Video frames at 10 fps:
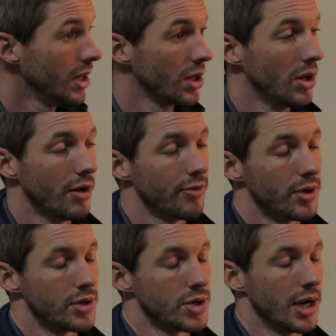You know, if
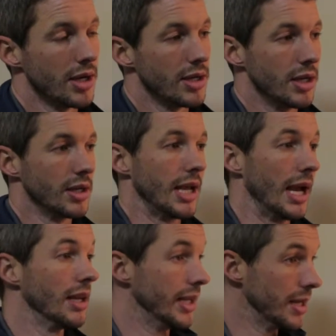they're trying to
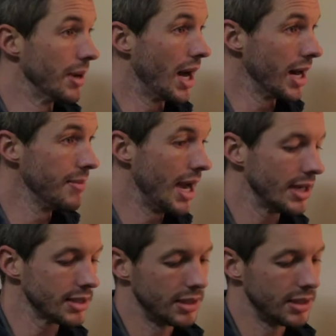gain lean body mass,